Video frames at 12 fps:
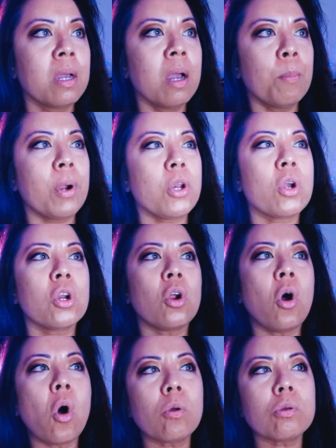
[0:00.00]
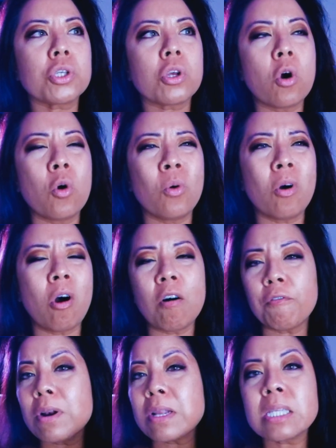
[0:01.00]
but you could also
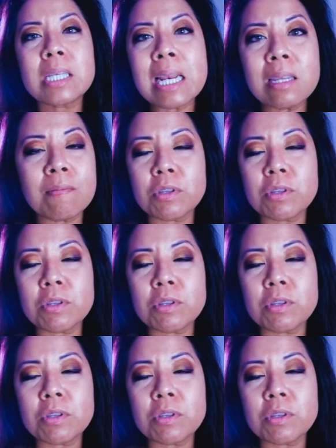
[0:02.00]
offer incentives